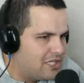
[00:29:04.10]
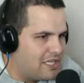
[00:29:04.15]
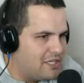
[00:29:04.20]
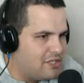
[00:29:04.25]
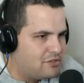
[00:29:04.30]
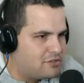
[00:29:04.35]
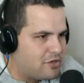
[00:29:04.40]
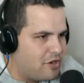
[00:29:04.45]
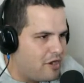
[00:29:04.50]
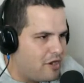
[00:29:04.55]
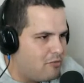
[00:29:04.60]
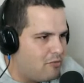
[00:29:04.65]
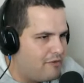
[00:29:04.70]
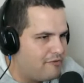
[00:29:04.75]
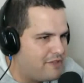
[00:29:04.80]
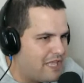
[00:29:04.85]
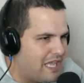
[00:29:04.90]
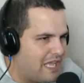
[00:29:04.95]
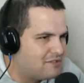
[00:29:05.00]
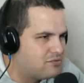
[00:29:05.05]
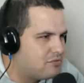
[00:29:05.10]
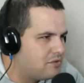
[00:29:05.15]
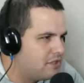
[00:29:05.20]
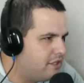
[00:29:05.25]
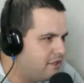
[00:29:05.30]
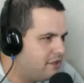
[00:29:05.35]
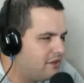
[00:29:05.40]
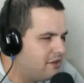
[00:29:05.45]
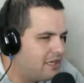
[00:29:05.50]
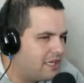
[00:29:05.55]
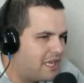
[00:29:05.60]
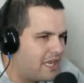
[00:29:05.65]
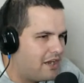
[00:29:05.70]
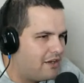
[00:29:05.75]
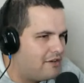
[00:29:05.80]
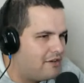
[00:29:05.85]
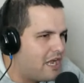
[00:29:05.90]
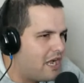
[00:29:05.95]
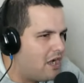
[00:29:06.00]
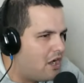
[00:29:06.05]
that you train with. That's what you're going to
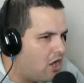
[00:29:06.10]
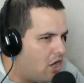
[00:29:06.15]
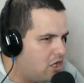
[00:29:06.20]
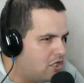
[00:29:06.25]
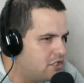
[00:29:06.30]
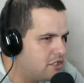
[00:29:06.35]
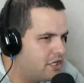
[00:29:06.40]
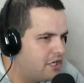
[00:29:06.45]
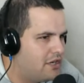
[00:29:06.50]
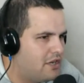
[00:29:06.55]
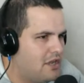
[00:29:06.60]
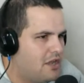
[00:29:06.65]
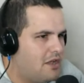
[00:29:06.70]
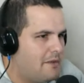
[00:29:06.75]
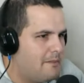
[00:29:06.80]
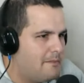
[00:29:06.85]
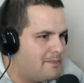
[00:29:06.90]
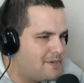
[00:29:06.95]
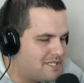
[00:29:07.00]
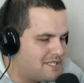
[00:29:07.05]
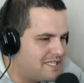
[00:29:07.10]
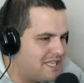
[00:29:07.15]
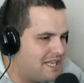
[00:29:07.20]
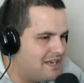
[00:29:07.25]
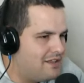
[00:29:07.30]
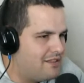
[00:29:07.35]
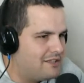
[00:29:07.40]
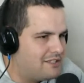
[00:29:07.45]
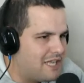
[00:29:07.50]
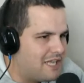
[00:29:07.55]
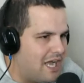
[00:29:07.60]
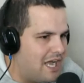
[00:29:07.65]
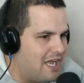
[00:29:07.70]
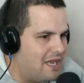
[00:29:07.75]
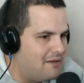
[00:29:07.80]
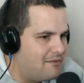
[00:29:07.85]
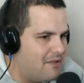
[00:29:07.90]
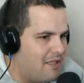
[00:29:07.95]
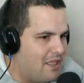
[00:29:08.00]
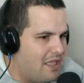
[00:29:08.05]
carry a 100 percent of the
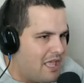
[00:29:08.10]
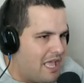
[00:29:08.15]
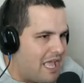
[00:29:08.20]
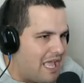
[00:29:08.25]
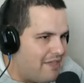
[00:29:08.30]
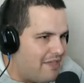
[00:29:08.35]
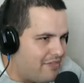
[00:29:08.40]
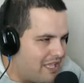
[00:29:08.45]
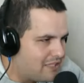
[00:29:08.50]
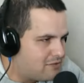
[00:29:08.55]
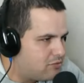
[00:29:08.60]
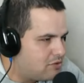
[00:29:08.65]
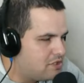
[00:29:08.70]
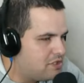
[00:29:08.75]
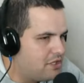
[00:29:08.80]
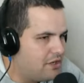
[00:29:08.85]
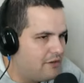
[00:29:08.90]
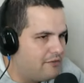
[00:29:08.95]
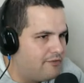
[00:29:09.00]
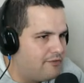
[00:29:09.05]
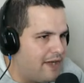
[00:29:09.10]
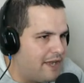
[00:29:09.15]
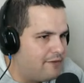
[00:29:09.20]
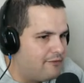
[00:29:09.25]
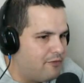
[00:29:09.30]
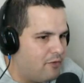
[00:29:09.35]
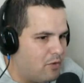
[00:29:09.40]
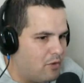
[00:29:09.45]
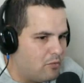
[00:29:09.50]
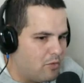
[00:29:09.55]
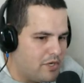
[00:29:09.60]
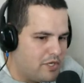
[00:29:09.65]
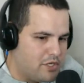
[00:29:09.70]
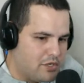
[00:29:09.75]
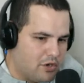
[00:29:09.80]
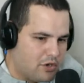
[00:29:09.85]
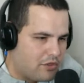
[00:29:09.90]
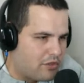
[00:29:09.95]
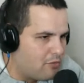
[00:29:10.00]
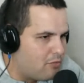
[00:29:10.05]
time, and that's what you're gonna fight for. When you
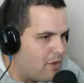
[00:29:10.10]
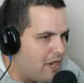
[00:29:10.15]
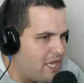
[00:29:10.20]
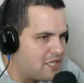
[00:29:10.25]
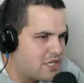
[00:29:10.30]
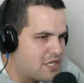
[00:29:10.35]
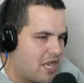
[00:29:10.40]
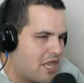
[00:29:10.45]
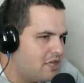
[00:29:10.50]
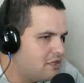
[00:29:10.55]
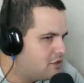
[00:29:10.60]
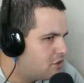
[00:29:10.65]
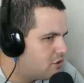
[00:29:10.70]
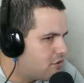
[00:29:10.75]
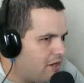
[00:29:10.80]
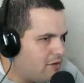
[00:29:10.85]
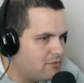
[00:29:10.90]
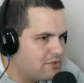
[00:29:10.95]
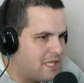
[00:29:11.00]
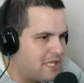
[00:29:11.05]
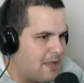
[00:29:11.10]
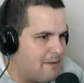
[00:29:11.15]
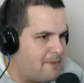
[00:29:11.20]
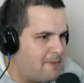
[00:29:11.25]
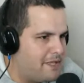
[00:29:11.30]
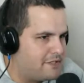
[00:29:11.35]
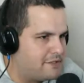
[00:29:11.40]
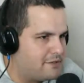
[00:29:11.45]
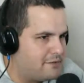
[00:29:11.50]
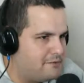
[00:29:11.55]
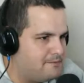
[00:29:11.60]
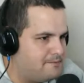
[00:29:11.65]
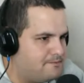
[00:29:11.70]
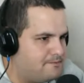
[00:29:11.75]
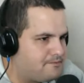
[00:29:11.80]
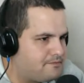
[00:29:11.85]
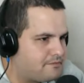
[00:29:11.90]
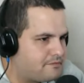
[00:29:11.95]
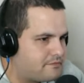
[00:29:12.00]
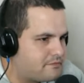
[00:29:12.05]
go to the range, train with that pistol.
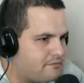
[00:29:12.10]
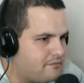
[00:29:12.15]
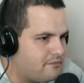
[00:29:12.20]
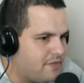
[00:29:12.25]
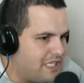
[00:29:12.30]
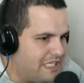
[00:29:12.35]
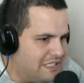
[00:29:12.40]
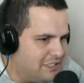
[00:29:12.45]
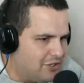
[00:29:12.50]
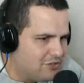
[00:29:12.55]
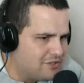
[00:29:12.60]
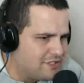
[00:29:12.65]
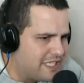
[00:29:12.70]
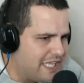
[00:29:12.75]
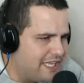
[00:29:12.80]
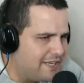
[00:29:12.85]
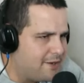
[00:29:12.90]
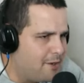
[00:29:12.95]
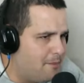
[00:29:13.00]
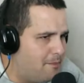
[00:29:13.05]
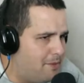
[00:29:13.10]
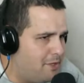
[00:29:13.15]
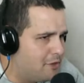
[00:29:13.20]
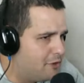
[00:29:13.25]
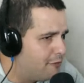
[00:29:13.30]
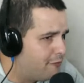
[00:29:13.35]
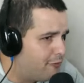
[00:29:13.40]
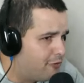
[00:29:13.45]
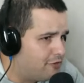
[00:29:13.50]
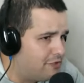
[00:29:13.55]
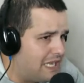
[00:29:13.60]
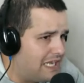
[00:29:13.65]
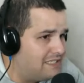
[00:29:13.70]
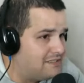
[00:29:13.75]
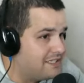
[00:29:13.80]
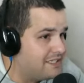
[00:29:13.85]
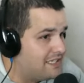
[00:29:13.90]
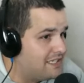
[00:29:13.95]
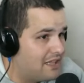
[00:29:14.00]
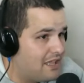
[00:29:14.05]
Don't take your beautiful
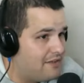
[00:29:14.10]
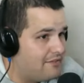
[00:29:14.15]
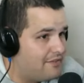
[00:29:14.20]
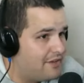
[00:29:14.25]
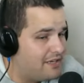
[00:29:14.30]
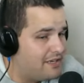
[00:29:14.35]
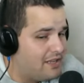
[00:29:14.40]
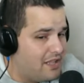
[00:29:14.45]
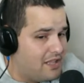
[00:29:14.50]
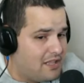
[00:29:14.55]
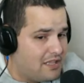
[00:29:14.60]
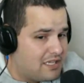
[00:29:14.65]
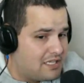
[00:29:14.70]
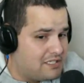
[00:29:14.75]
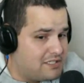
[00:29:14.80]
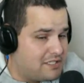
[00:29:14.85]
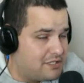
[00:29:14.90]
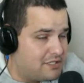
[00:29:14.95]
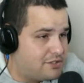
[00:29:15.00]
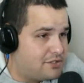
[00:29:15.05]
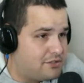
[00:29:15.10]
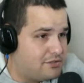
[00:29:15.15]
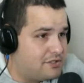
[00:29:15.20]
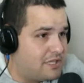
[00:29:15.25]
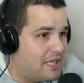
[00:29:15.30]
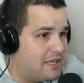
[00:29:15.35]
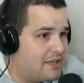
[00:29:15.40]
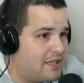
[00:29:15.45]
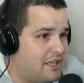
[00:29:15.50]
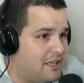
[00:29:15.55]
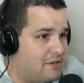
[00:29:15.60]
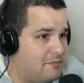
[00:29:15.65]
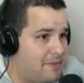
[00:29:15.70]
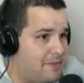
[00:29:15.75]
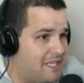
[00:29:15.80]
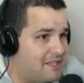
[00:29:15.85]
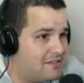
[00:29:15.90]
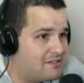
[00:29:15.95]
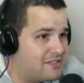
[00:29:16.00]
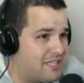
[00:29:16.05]
1911 and just shoot that gun
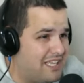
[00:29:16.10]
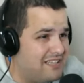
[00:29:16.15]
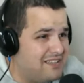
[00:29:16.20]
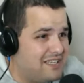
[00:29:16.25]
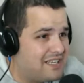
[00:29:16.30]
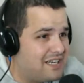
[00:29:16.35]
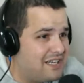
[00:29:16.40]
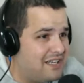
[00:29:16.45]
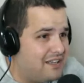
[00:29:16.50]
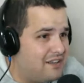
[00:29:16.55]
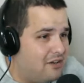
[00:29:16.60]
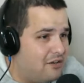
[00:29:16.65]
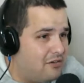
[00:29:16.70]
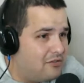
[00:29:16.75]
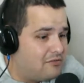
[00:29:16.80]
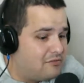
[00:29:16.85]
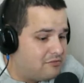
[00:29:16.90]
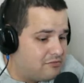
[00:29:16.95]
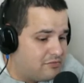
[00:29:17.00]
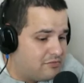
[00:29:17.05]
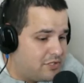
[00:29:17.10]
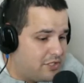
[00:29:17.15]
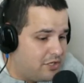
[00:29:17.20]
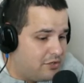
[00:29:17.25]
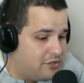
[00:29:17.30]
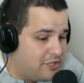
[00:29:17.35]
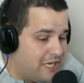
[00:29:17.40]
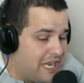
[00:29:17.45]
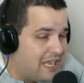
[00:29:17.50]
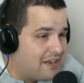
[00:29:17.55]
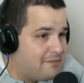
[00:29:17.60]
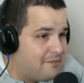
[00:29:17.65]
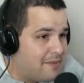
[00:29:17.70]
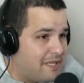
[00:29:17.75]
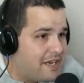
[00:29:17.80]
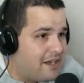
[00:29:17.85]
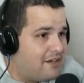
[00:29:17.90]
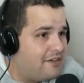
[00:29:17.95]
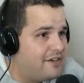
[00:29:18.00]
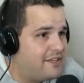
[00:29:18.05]
because technically, oh, you know, you're not gonna
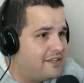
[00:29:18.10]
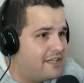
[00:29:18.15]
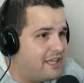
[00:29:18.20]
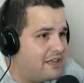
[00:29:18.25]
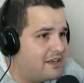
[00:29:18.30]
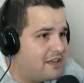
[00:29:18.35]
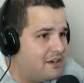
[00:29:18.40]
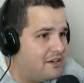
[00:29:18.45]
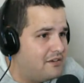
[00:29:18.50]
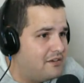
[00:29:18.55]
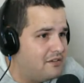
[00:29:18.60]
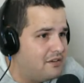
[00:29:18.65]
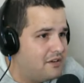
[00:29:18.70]
be carrying that gun.